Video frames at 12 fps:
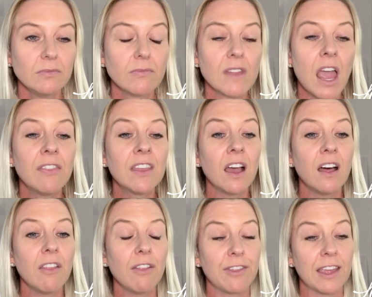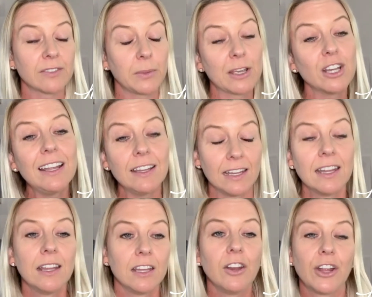And the other thing, so it could let,
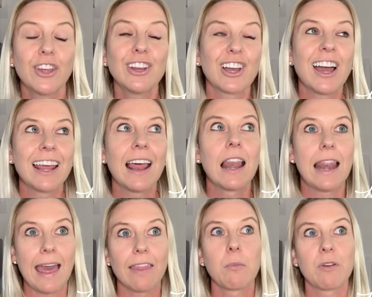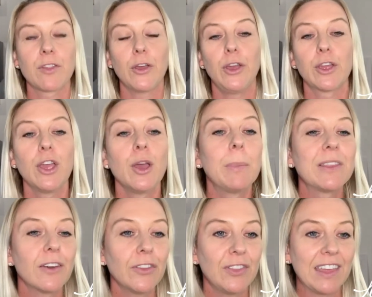you know, it could kind of let them off the hook. But the
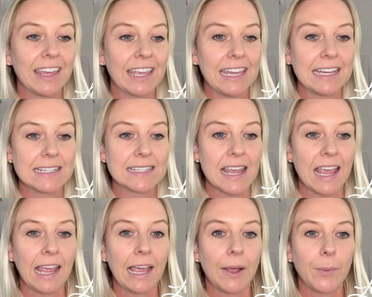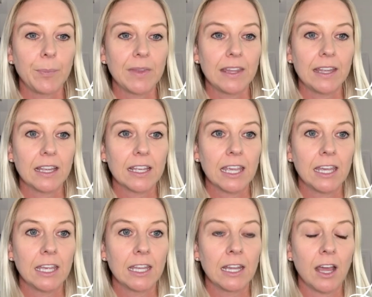other thing is, it
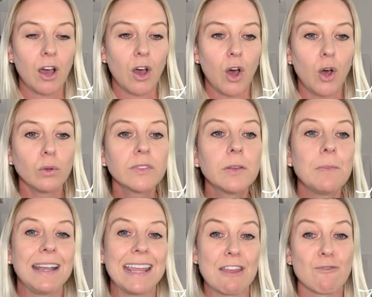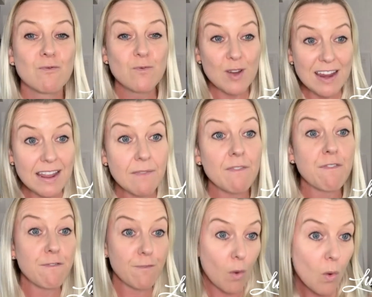can ultimately
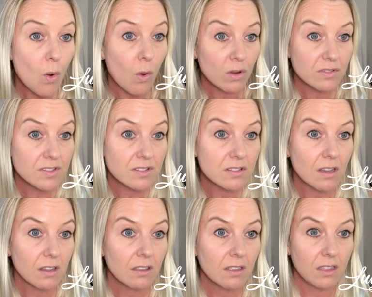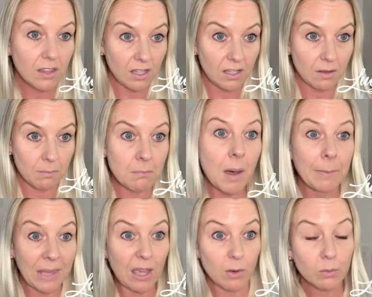reinforce the mum
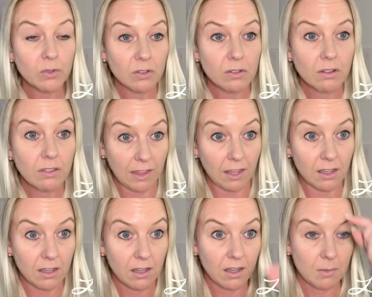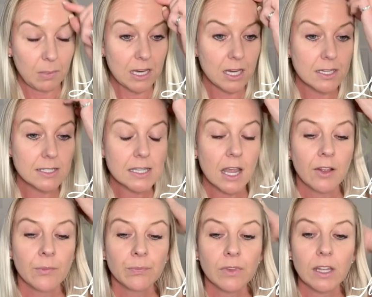guilt thing, because
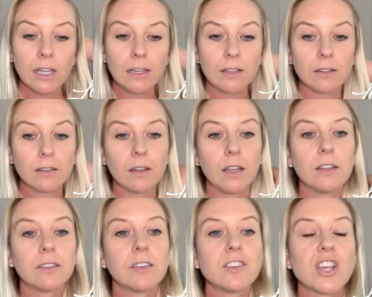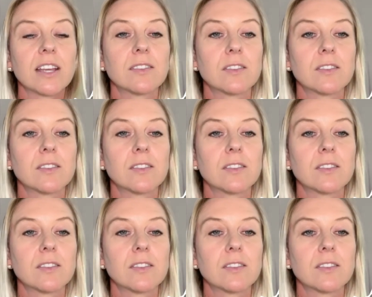it suggests